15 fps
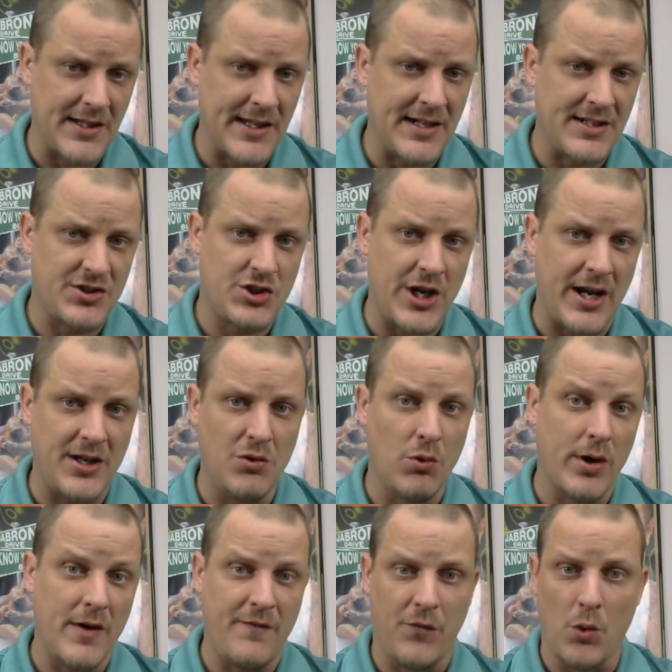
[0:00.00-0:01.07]
and that is
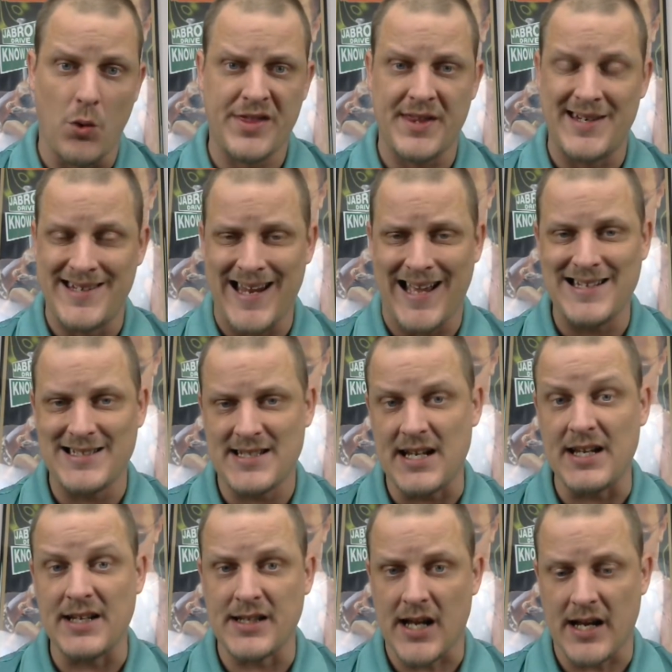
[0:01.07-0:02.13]
January 4th,
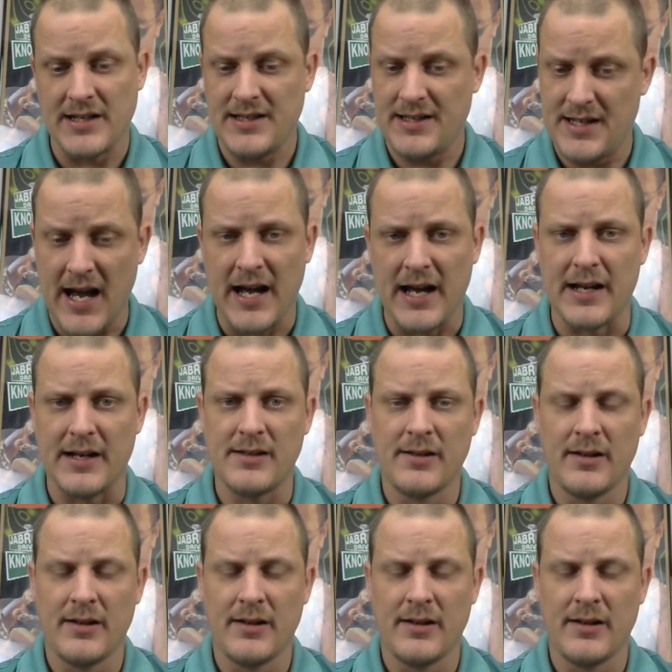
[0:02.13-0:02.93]
1999.